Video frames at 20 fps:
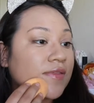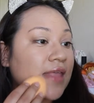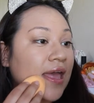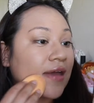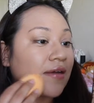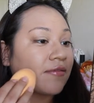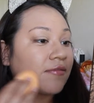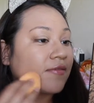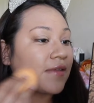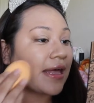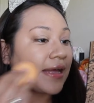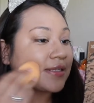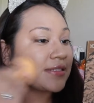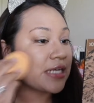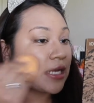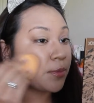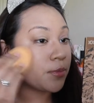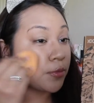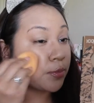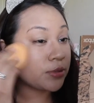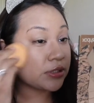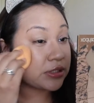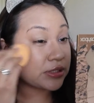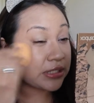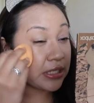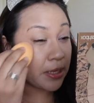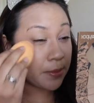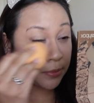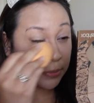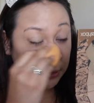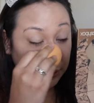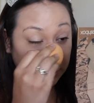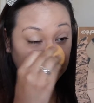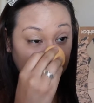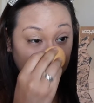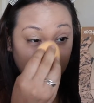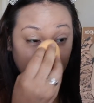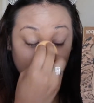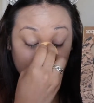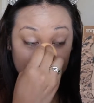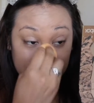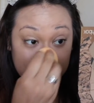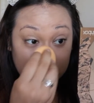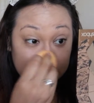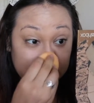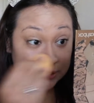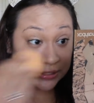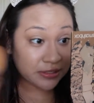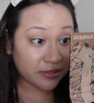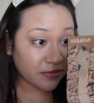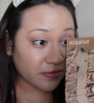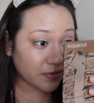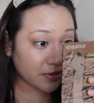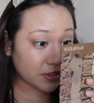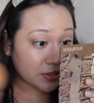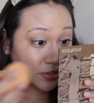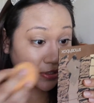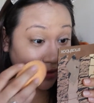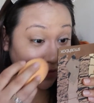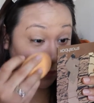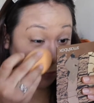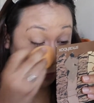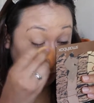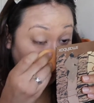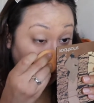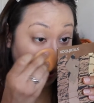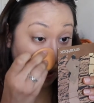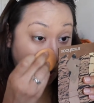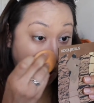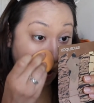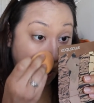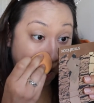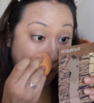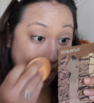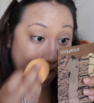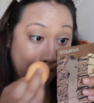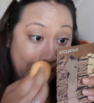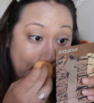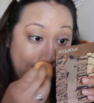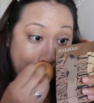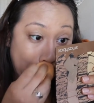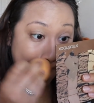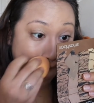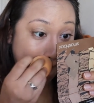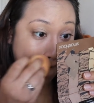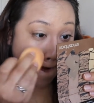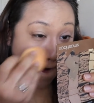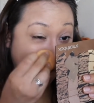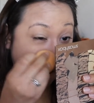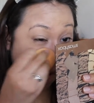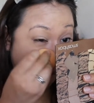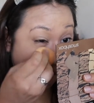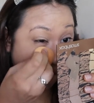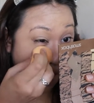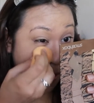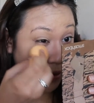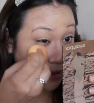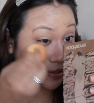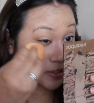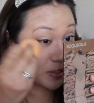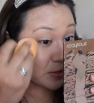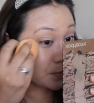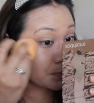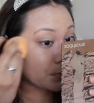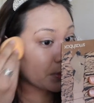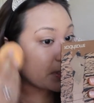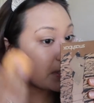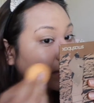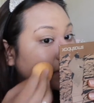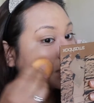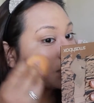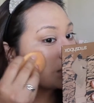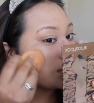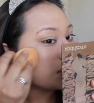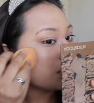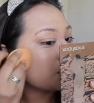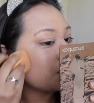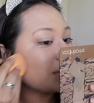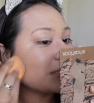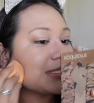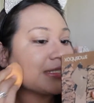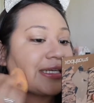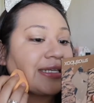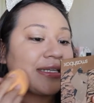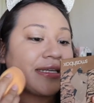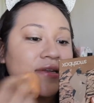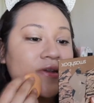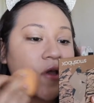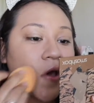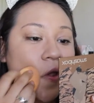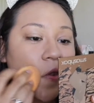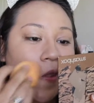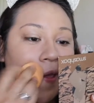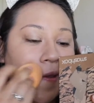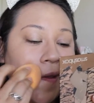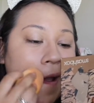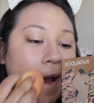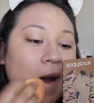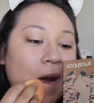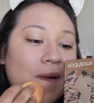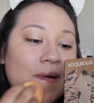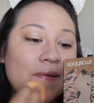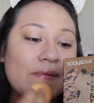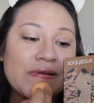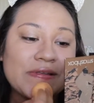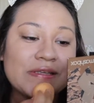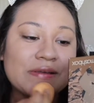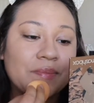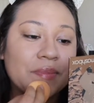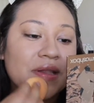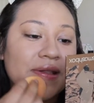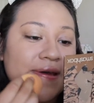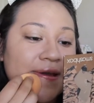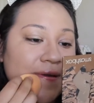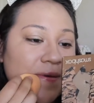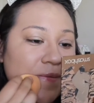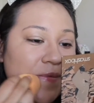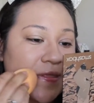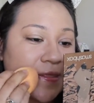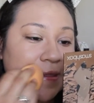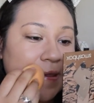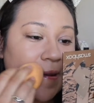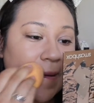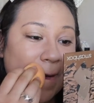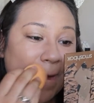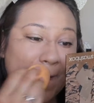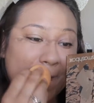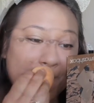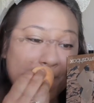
that flat taper brush that I'm looking for. So I'm just going to finish off with the sponge, just because I did not like how it was applying with it.